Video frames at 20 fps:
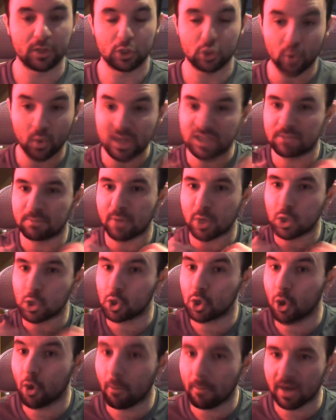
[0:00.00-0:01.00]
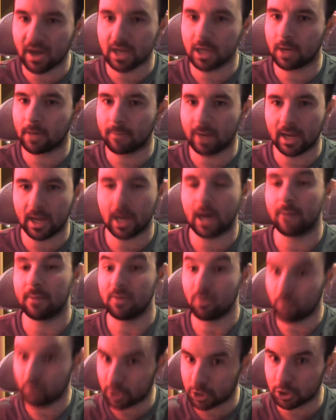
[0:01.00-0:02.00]
So I spent no money on my hobby,
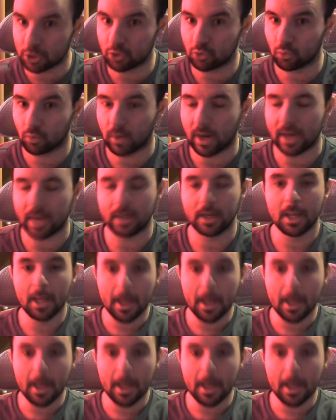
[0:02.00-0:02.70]
which is great.